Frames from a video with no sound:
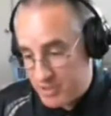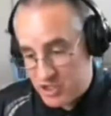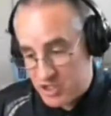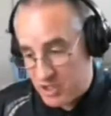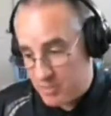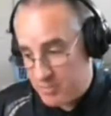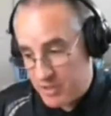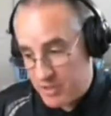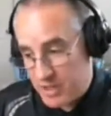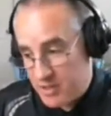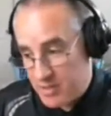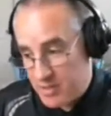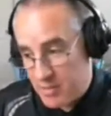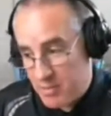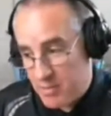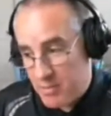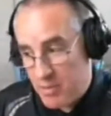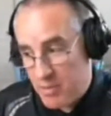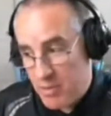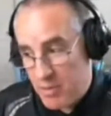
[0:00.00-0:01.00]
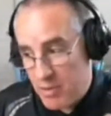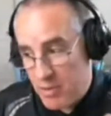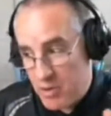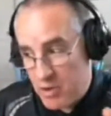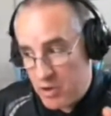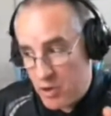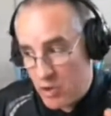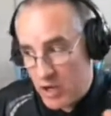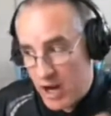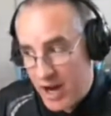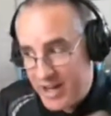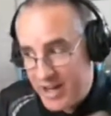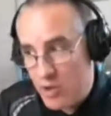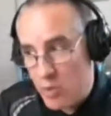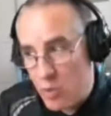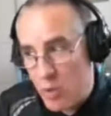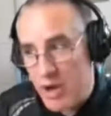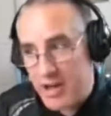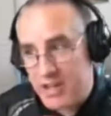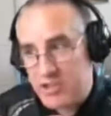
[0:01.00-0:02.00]
it could be something you
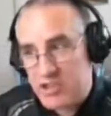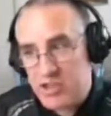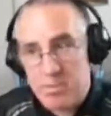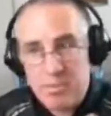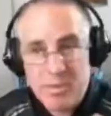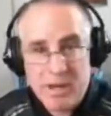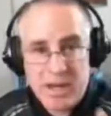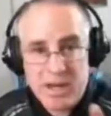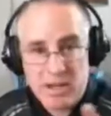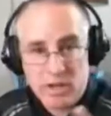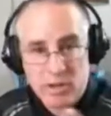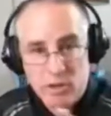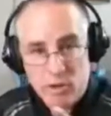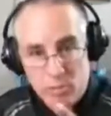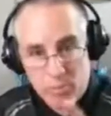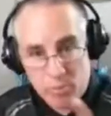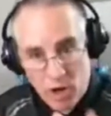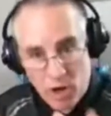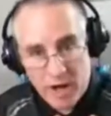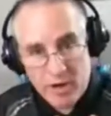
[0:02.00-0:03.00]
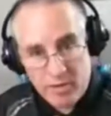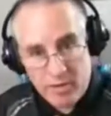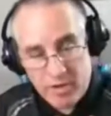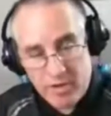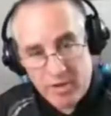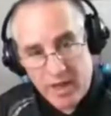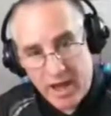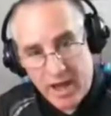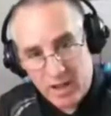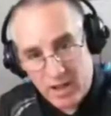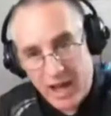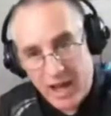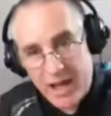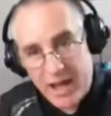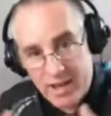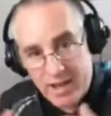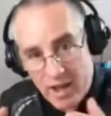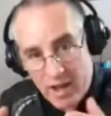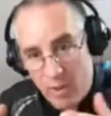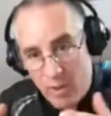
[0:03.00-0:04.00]
kind of want it to be a little broader than that.
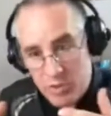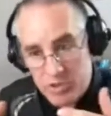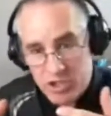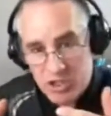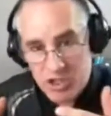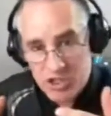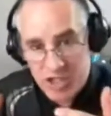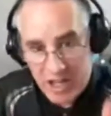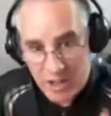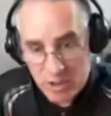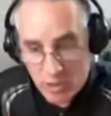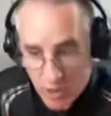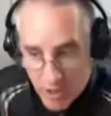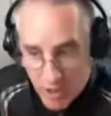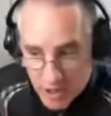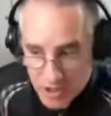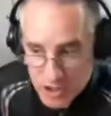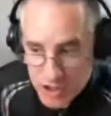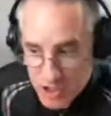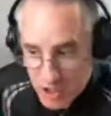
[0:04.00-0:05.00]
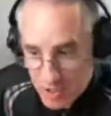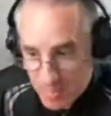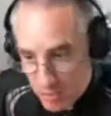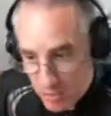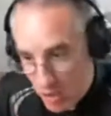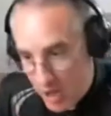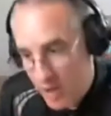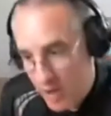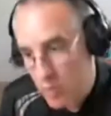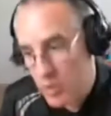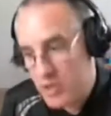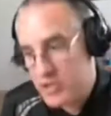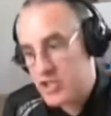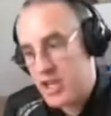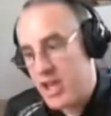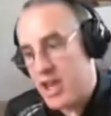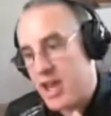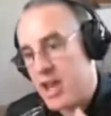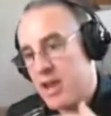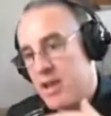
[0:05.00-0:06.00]
Like I was a sailor on a ship, or I
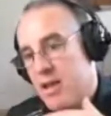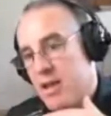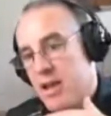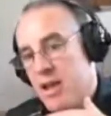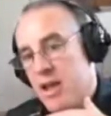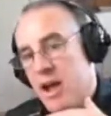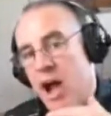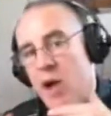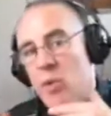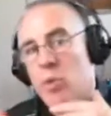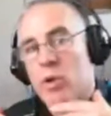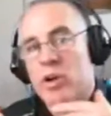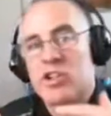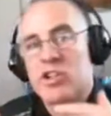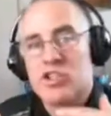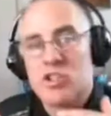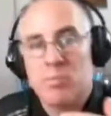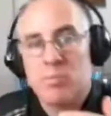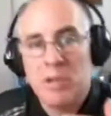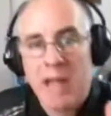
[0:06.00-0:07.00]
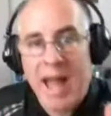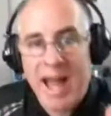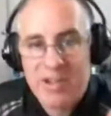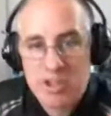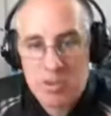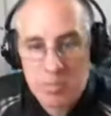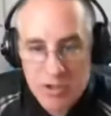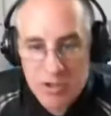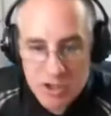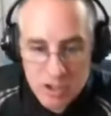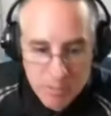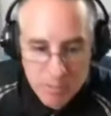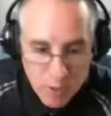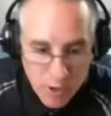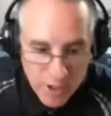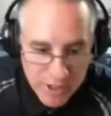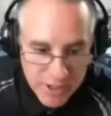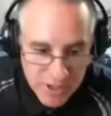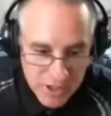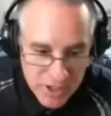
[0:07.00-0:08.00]
worked as a blacksmith's
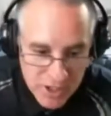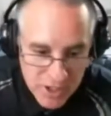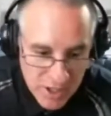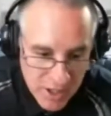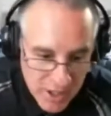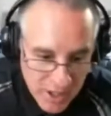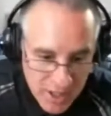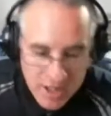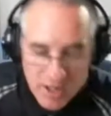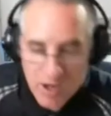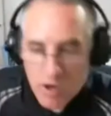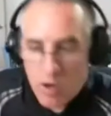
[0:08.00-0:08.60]
apprentice,